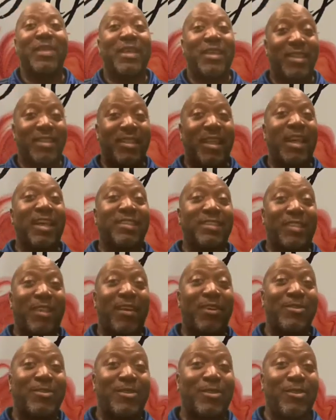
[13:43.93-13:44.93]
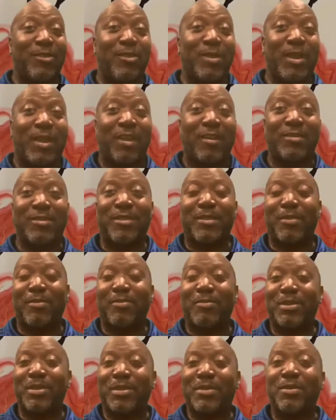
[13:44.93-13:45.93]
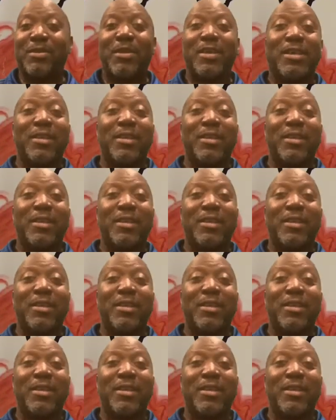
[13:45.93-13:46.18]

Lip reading: That's also an awesome book.